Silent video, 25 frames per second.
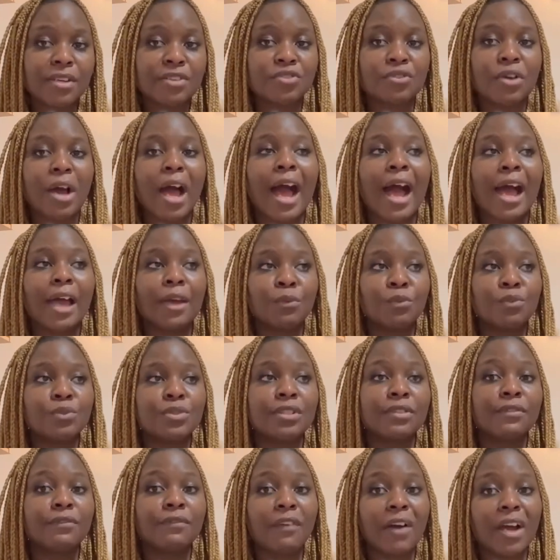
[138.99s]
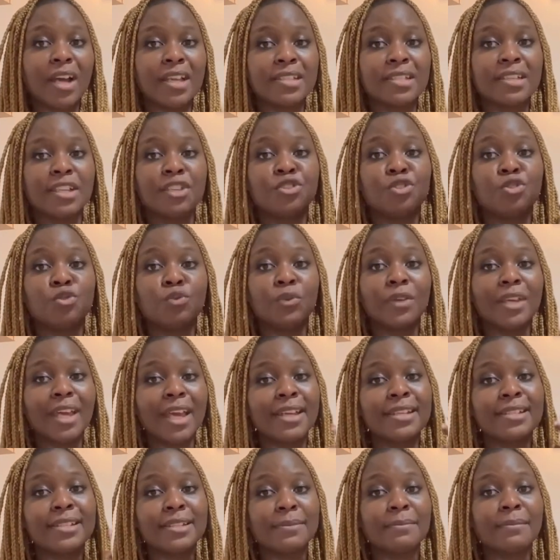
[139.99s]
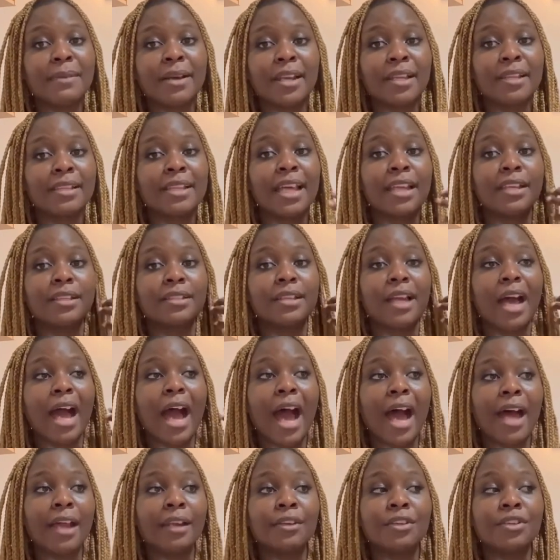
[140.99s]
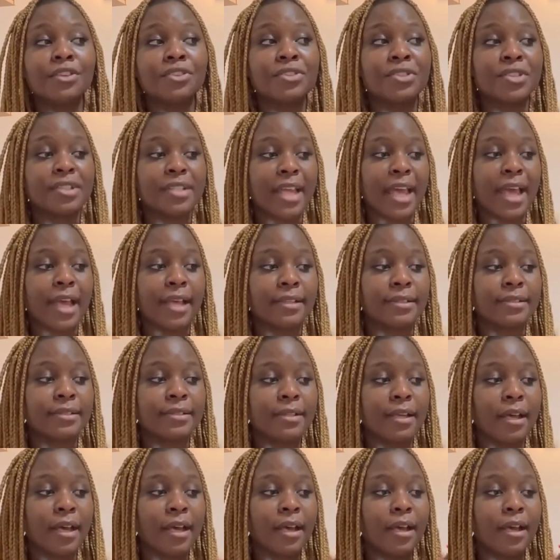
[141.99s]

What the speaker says: So I would advise that you get somebody that understands